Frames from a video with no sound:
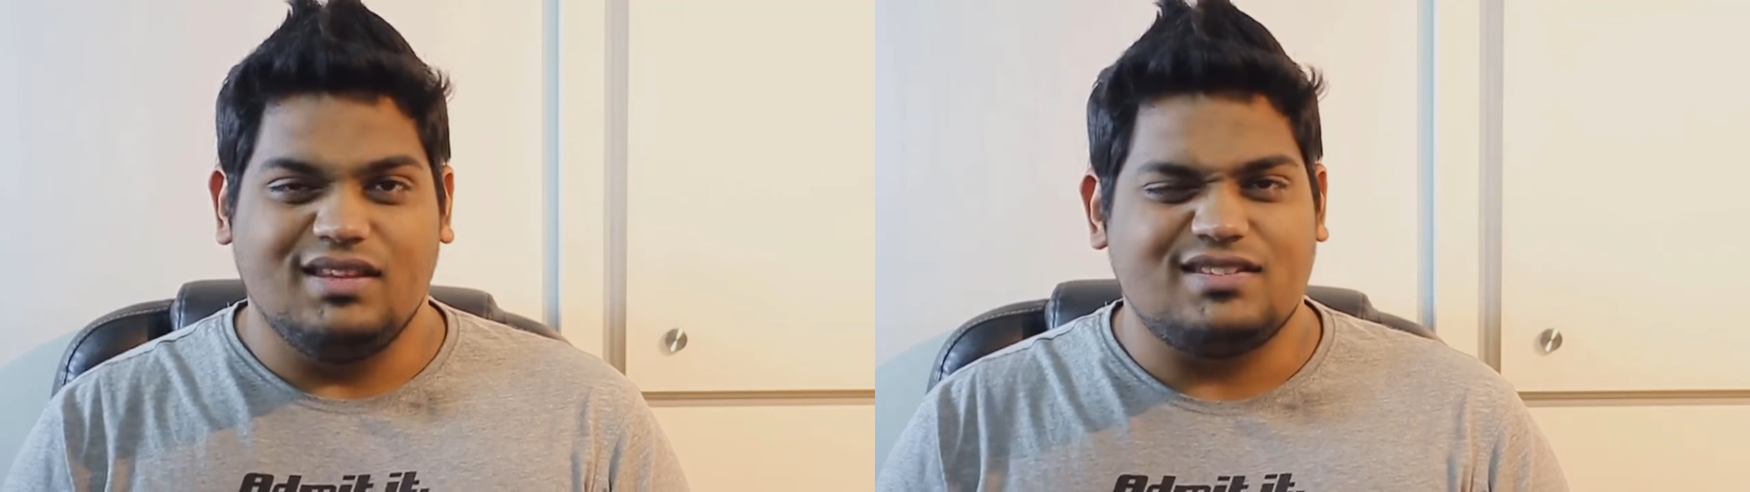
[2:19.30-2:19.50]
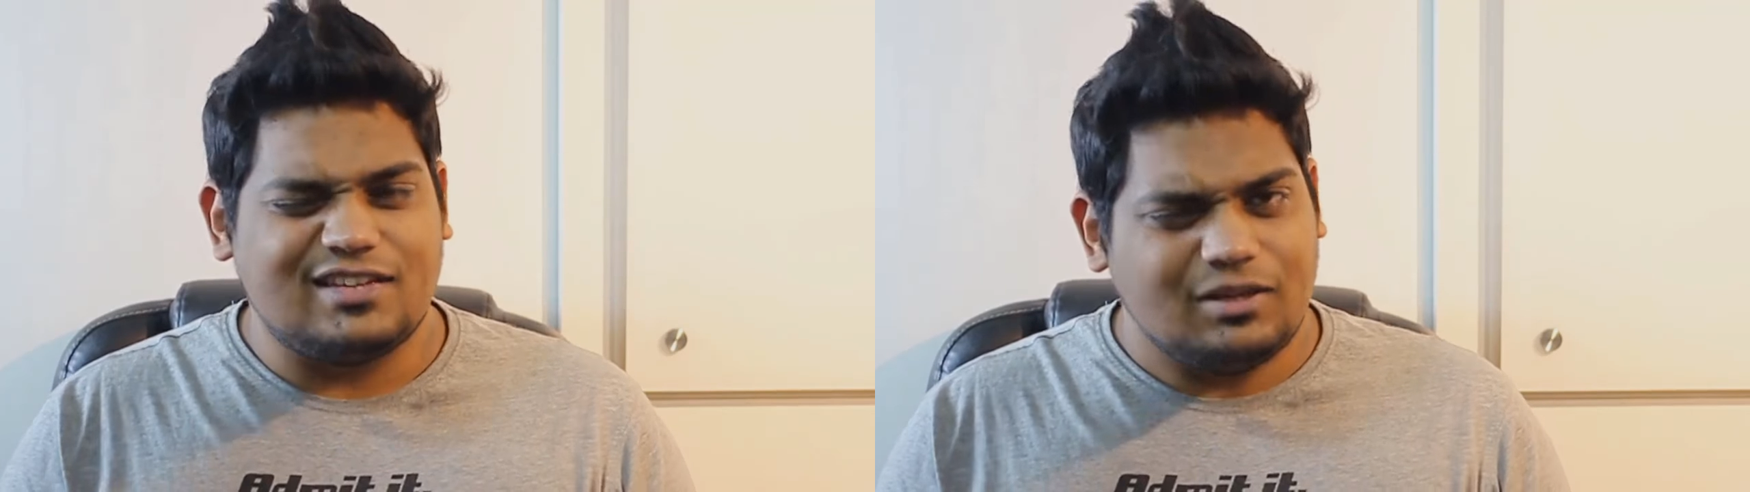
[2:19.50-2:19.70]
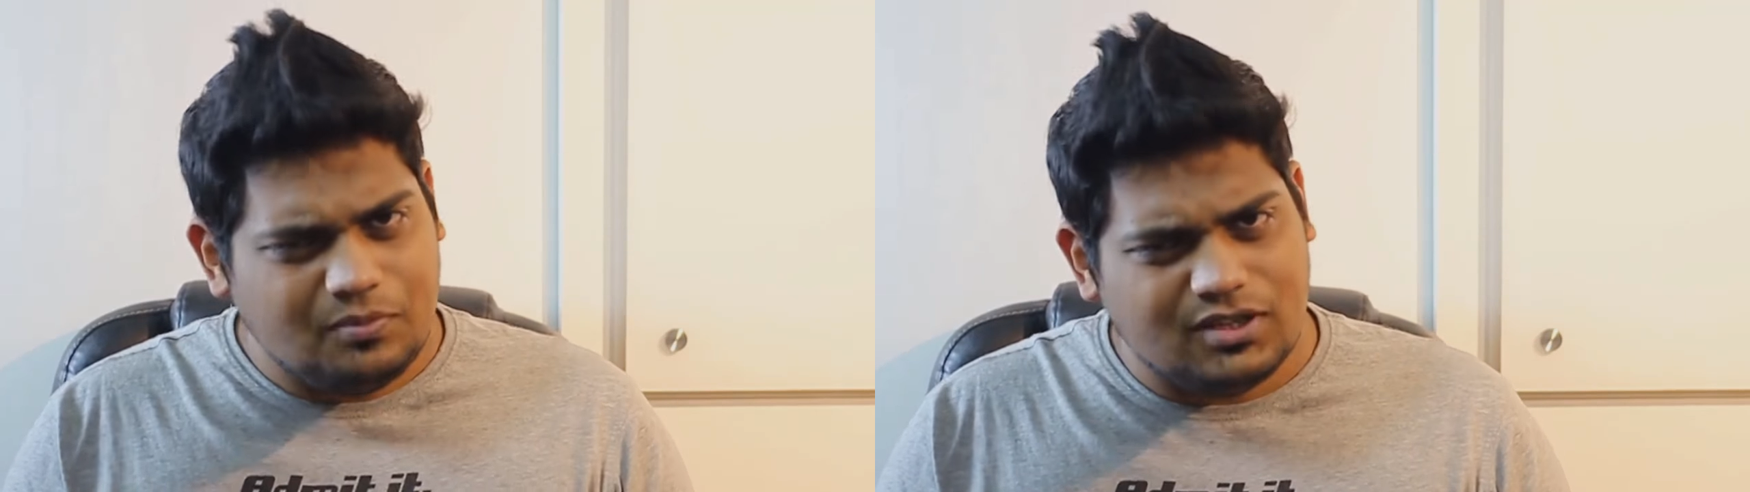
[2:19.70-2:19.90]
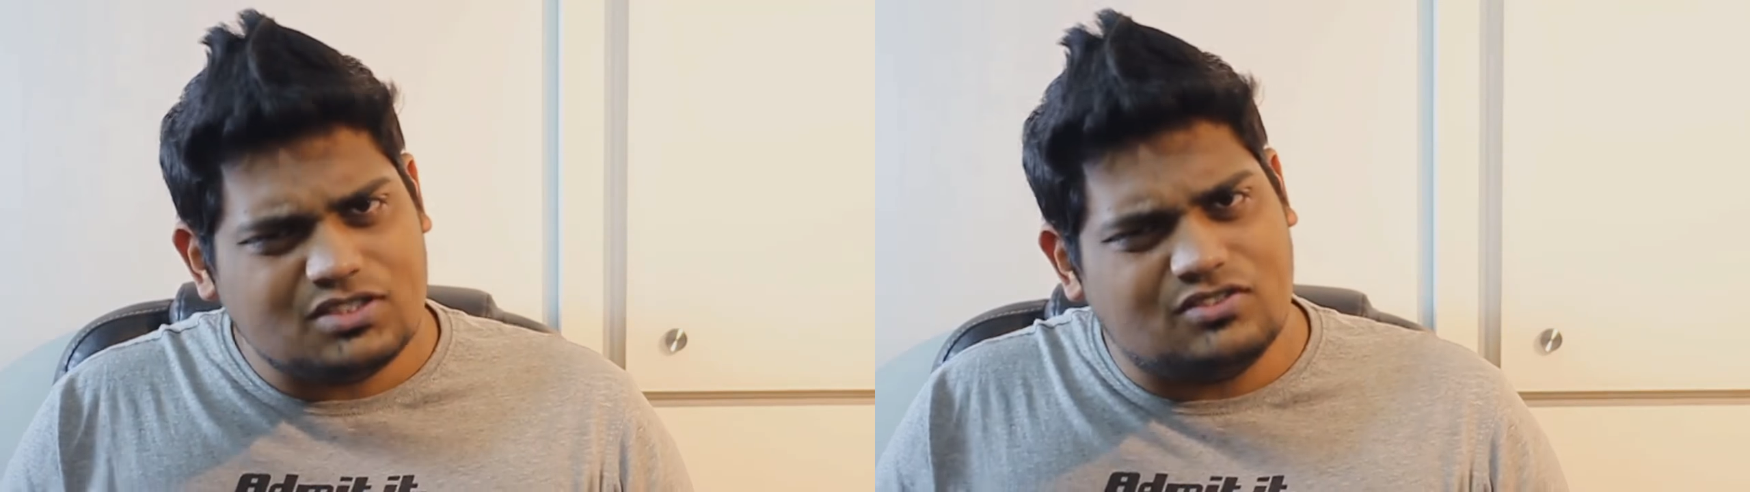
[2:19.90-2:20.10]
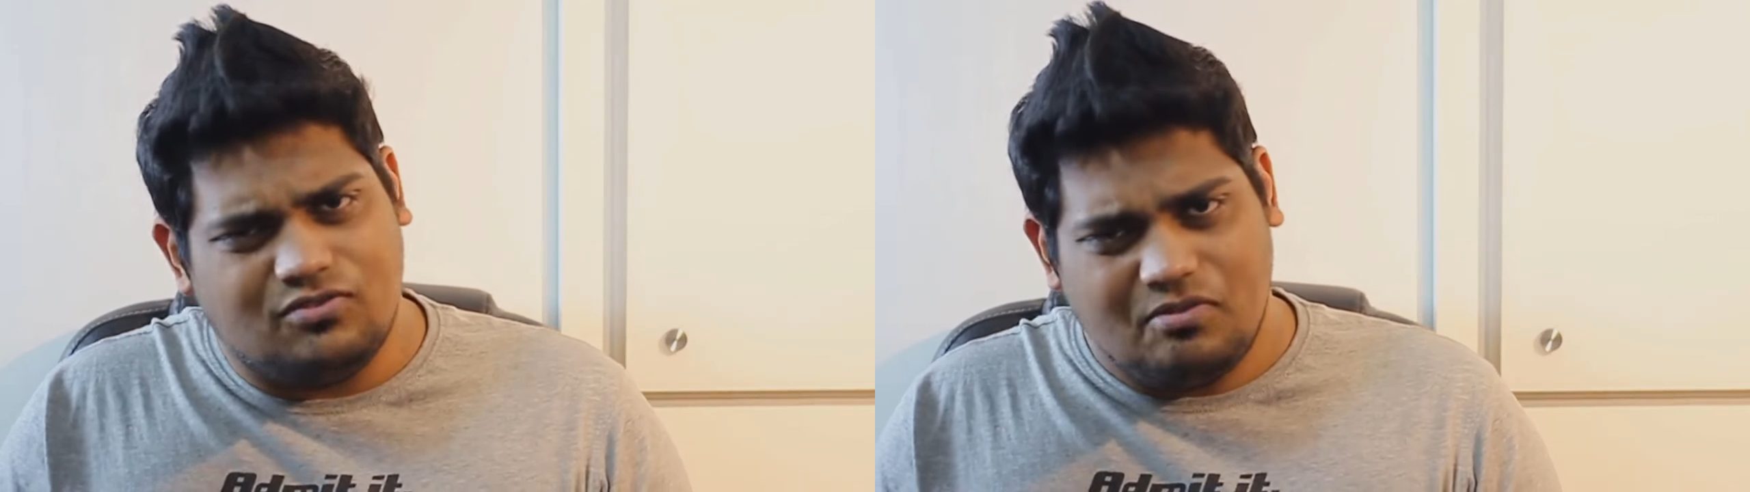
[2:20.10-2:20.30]
the script
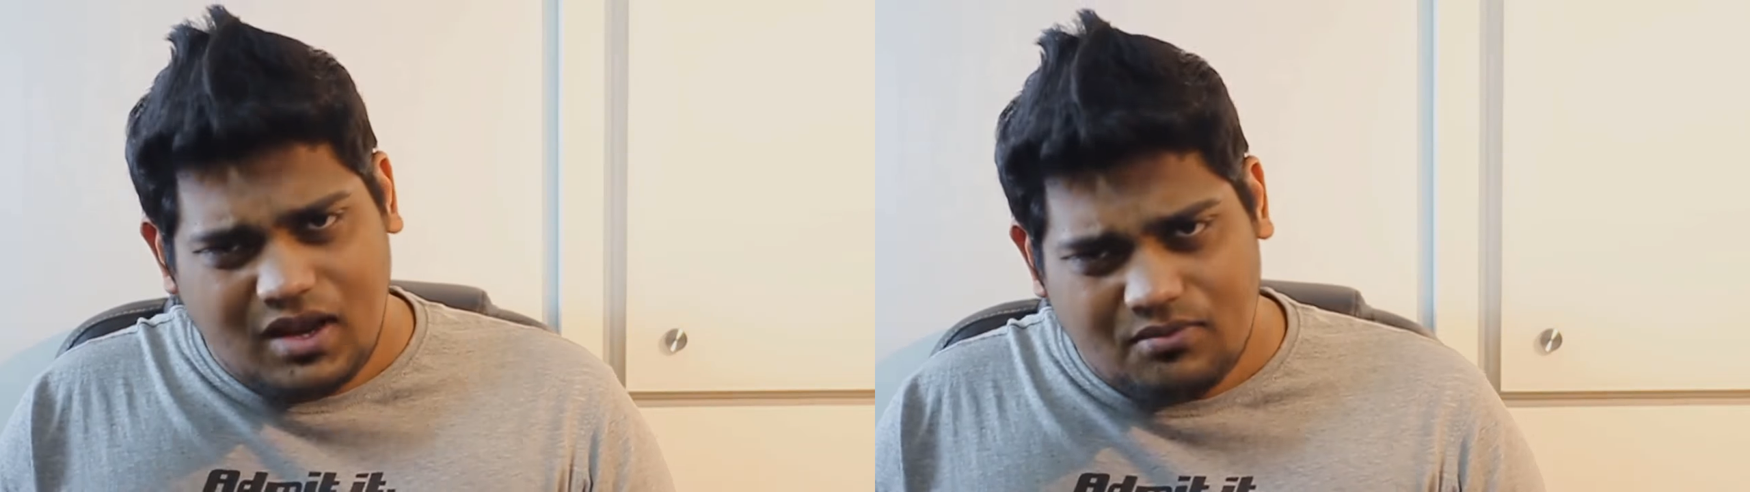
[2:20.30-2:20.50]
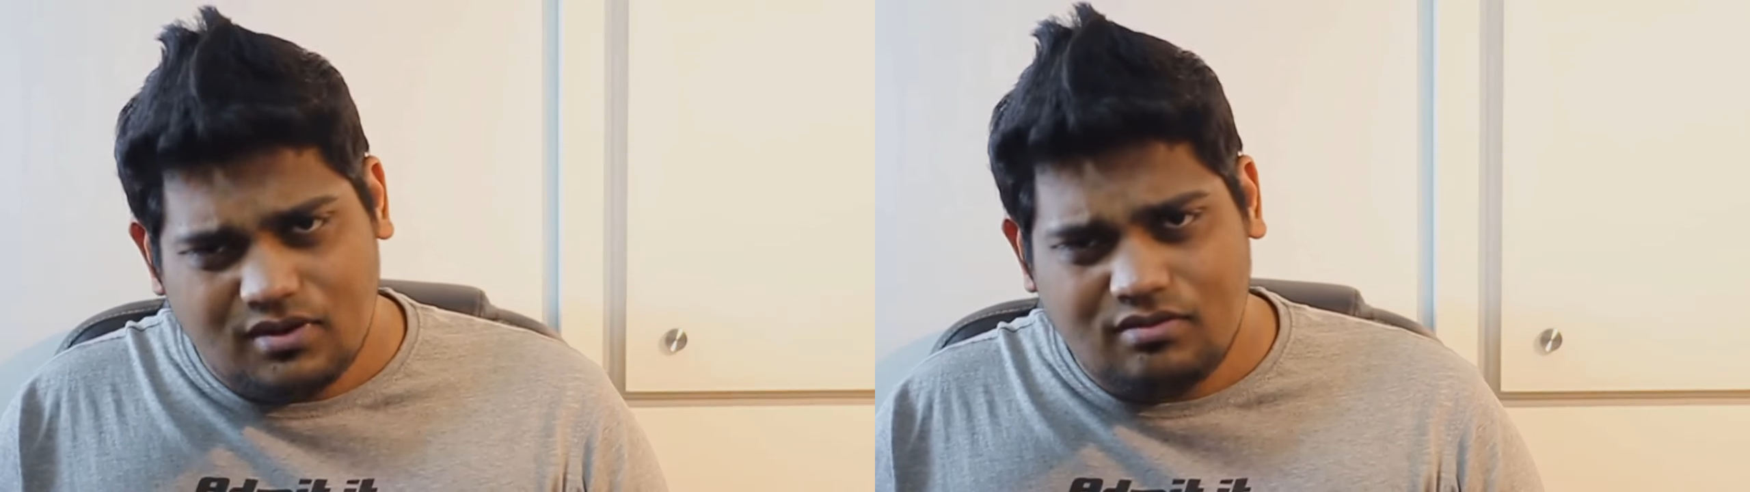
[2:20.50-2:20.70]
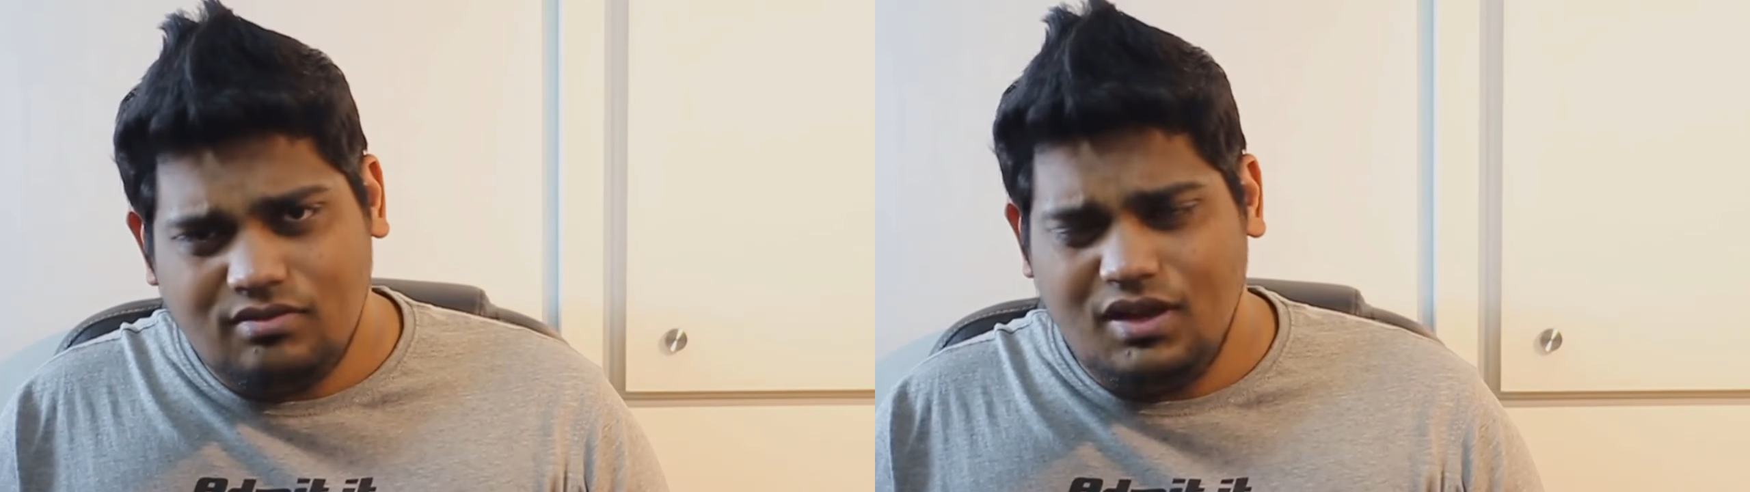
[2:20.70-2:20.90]
does waver